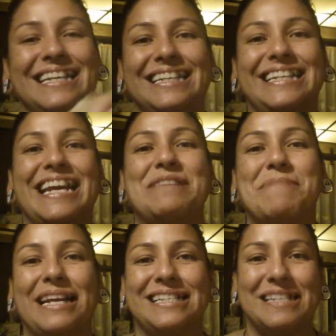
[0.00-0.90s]
she had
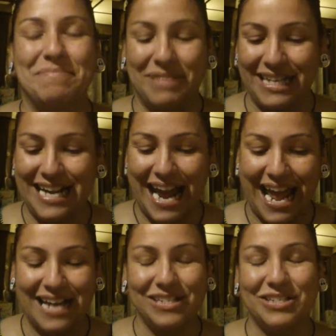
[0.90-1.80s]
made something and I
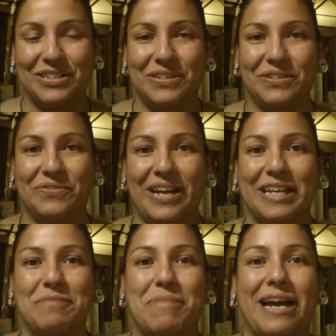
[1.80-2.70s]
asked her if I
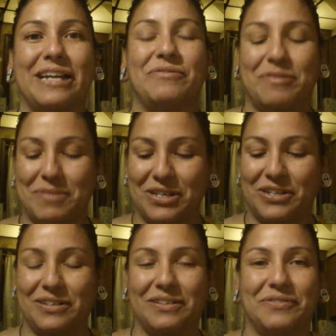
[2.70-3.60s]
could buy it from
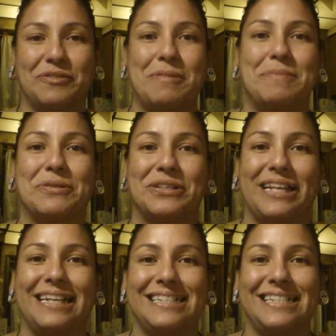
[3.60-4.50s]
her for my
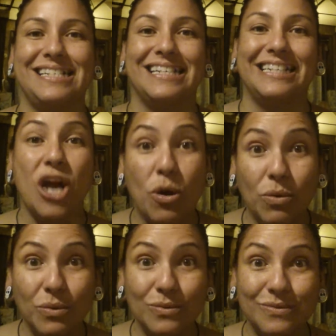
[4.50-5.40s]
birthday and she said no.
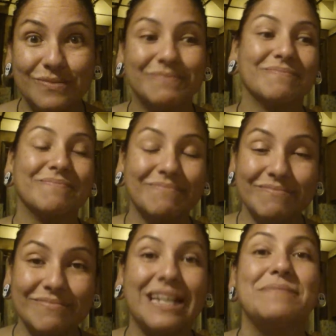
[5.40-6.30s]
I'm
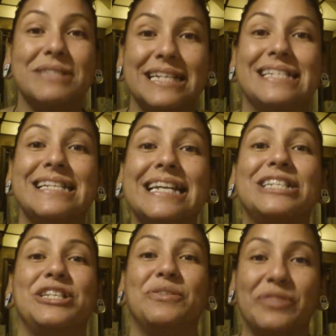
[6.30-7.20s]
just gonna send
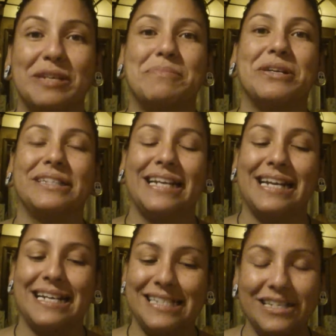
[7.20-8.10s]
it to you for your birthday
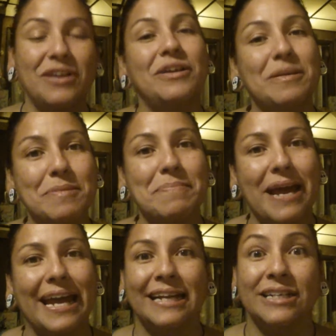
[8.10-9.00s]
and I said no let me
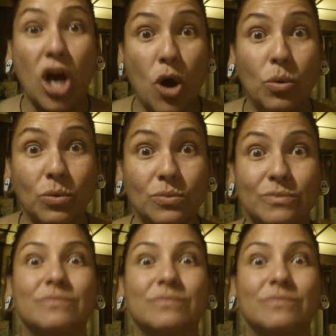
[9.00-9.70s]
pay. No.